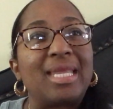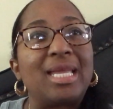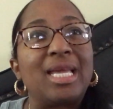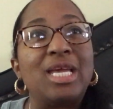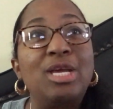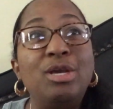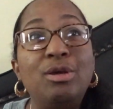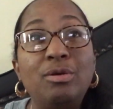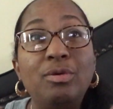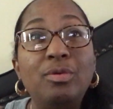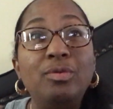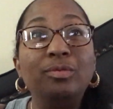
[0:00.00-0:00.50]

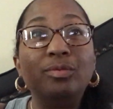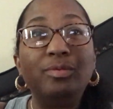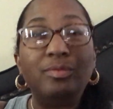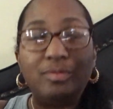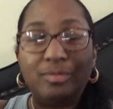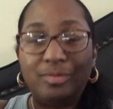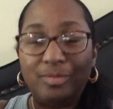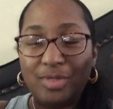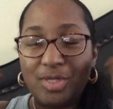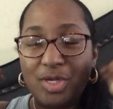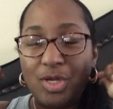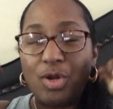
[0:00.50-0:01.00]
he,
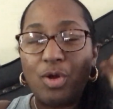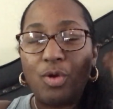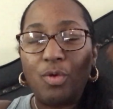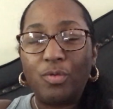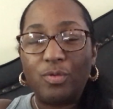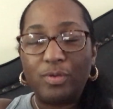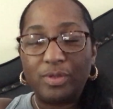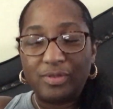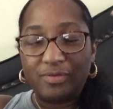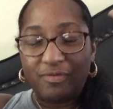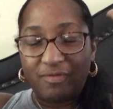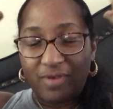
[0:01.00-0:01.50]

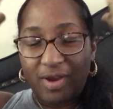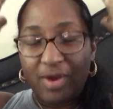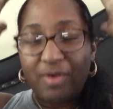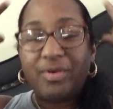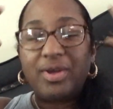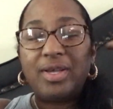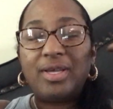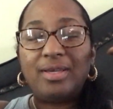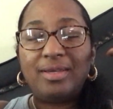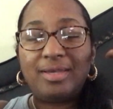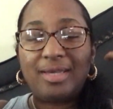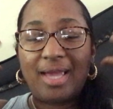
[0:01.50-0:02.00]
was
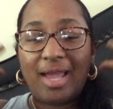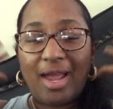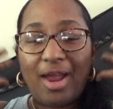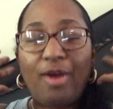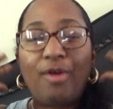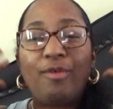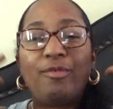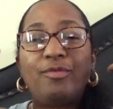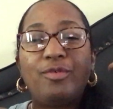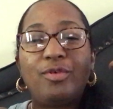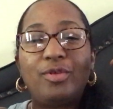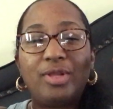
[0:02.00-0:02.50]
very
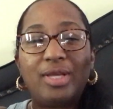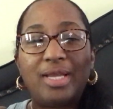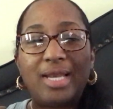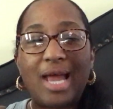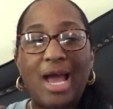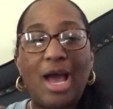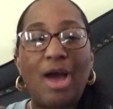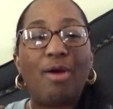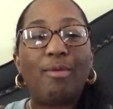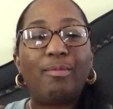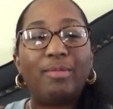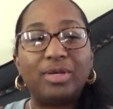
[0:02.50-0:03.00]
careful in
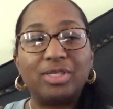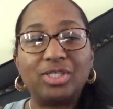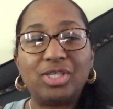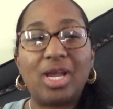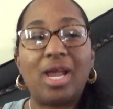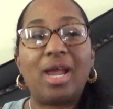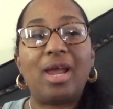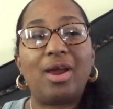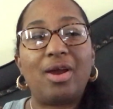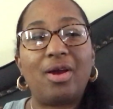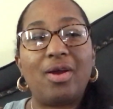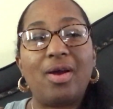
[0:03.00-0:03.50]
how much
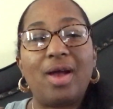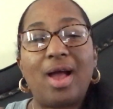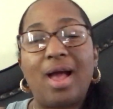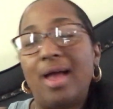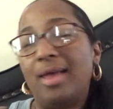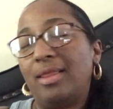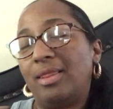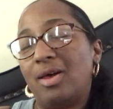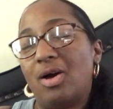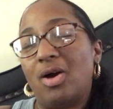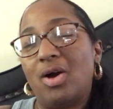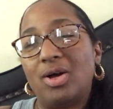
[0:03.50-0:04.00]
hair
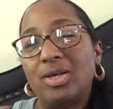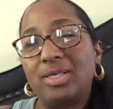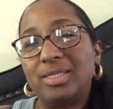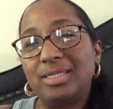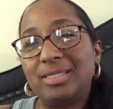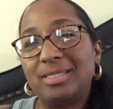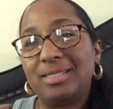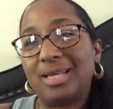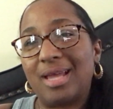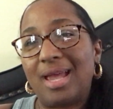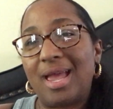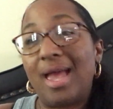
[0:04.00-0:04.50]
I
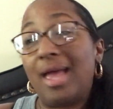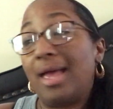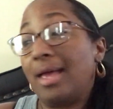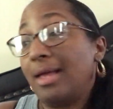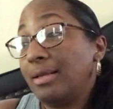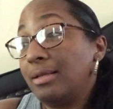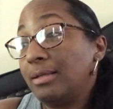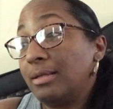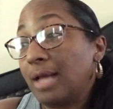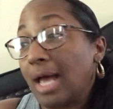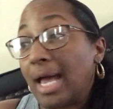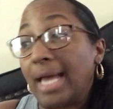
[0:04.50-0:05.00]
lost,
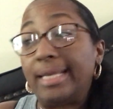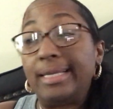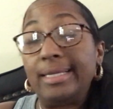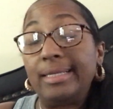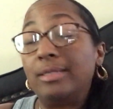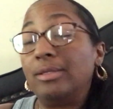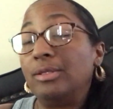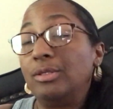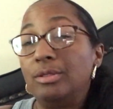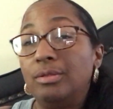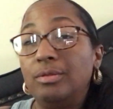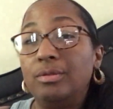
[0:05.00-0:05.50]
and I
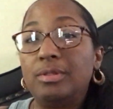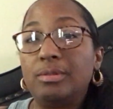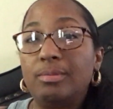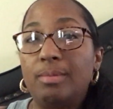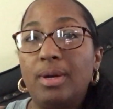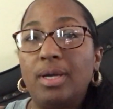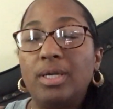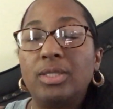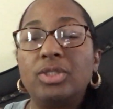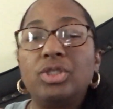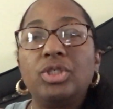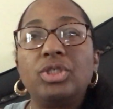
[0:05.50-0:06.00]
didn't lose
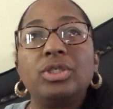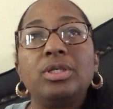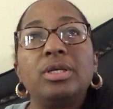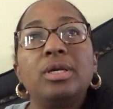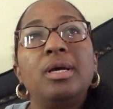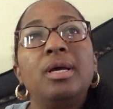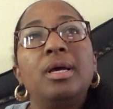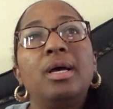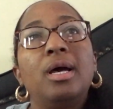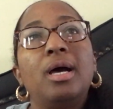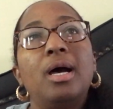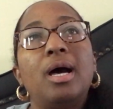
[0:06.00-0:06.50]
much.
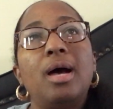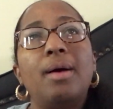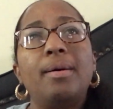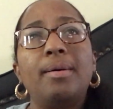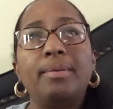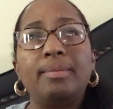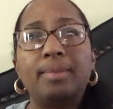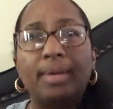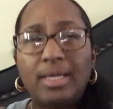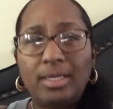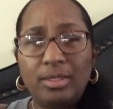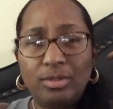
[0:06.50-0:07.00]
I